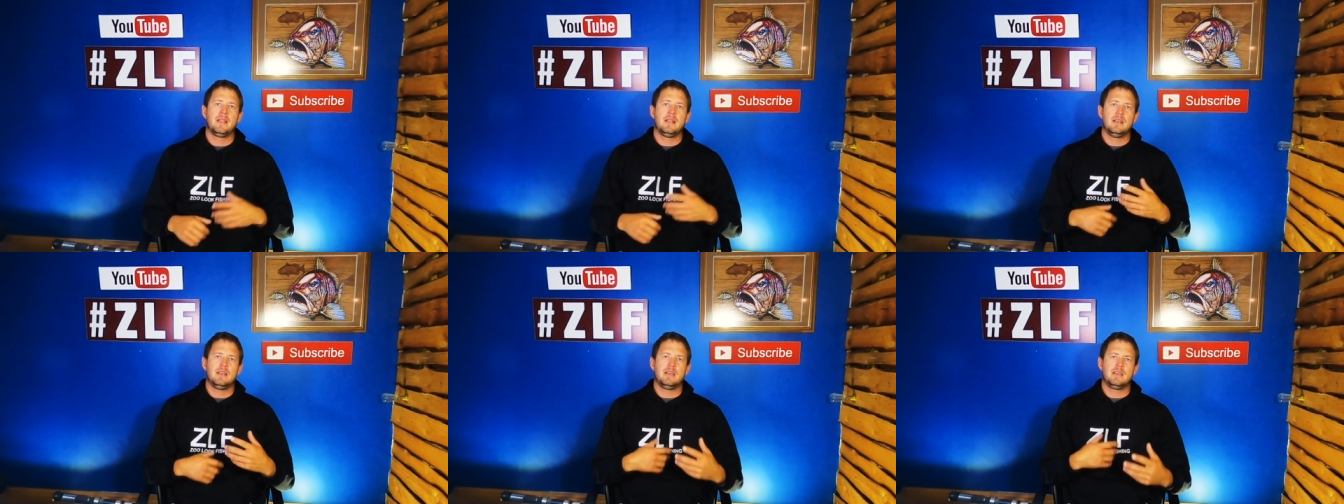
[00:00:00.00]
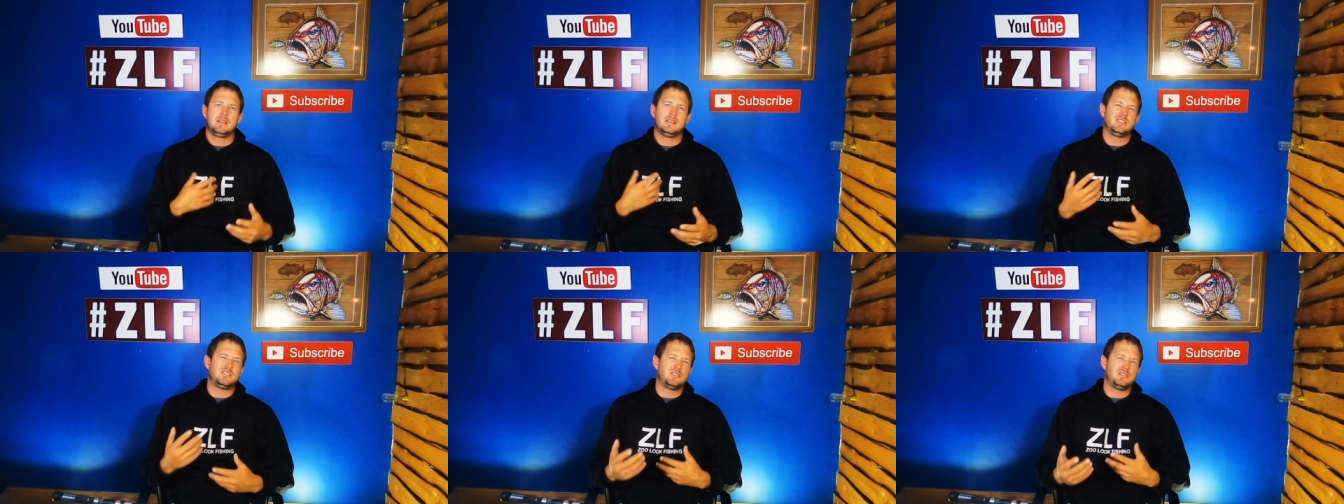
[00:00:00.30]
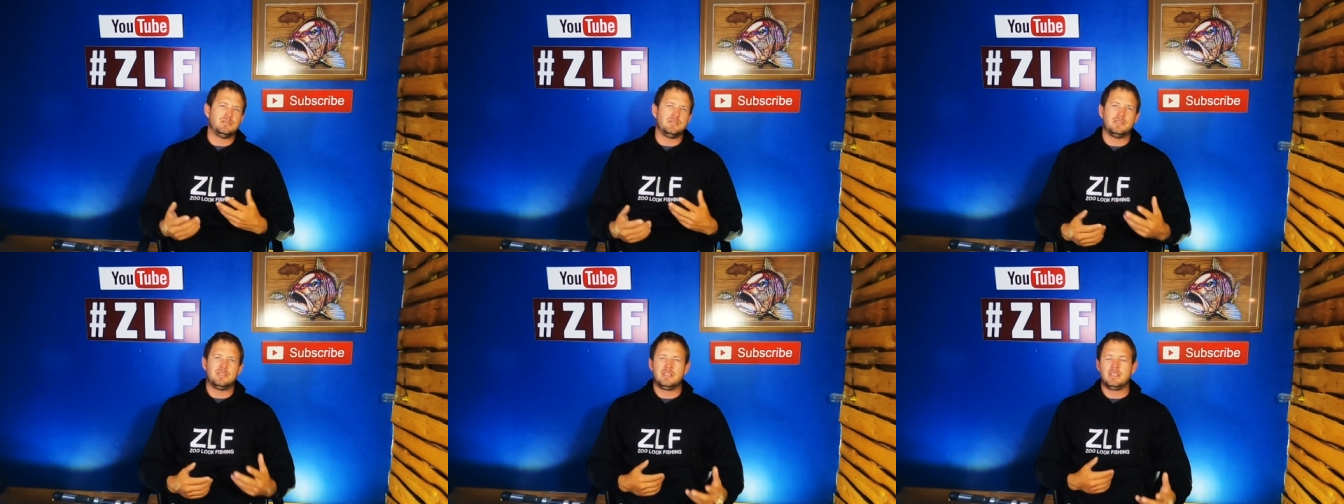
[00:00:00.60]
like it's
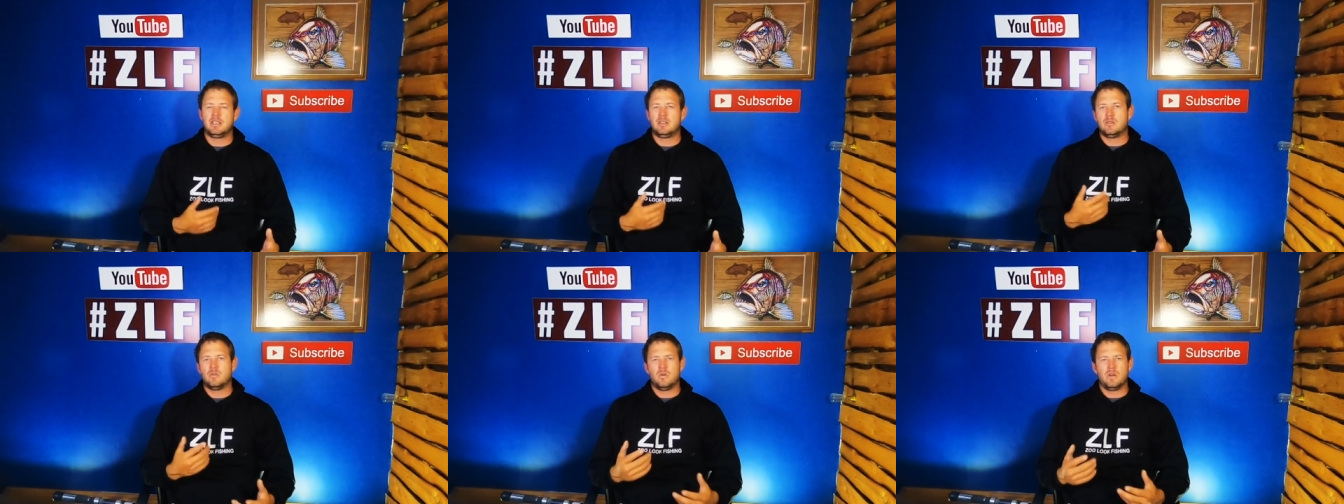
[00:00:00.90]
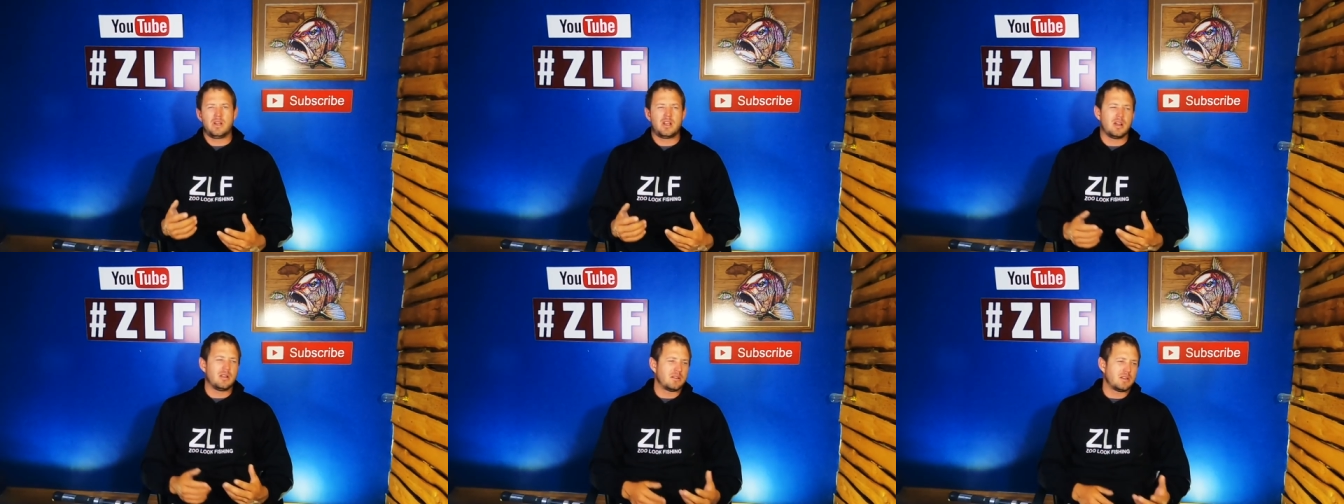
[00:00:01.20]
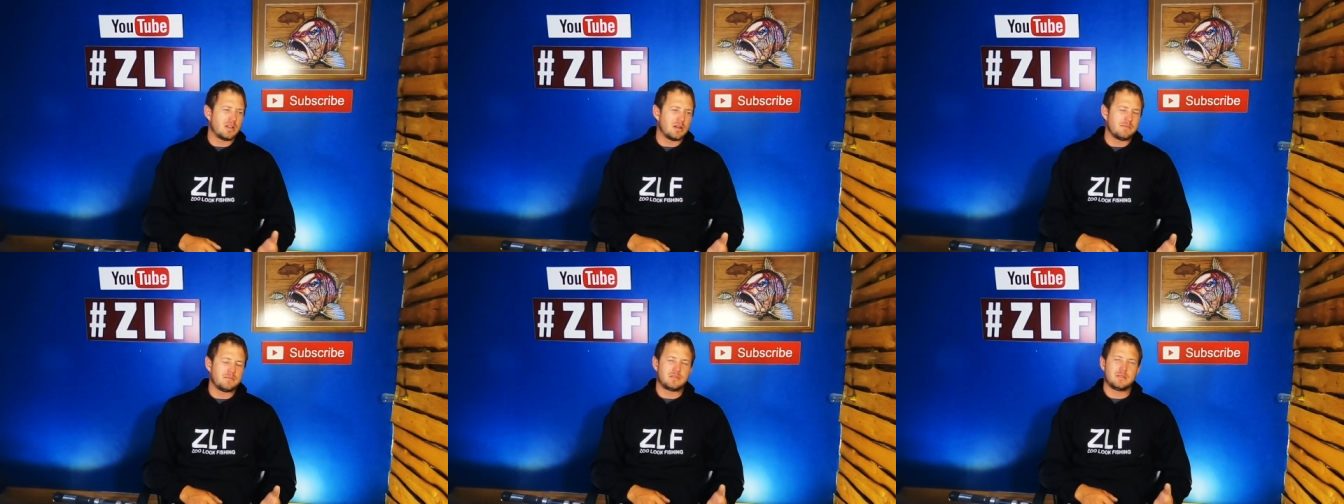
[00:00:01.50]
too thick or
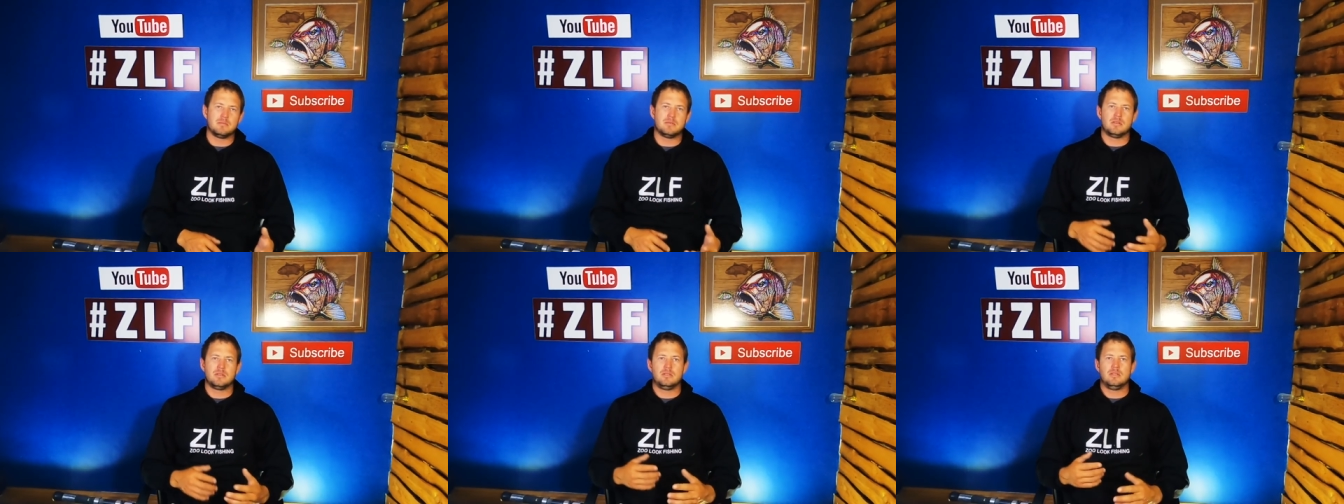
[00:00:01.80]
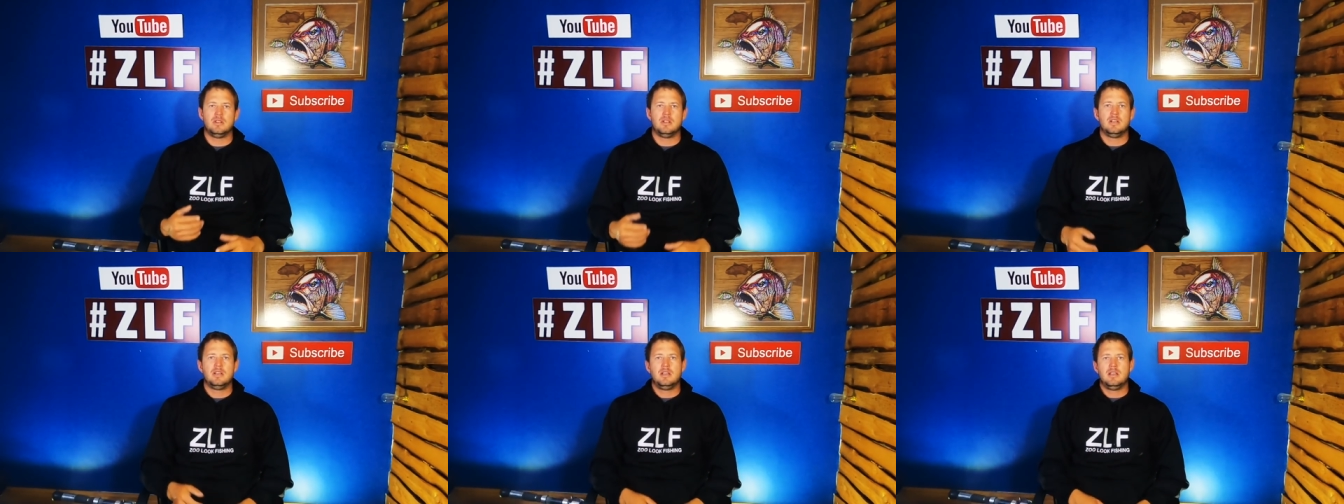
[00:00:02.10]
uncomfortable.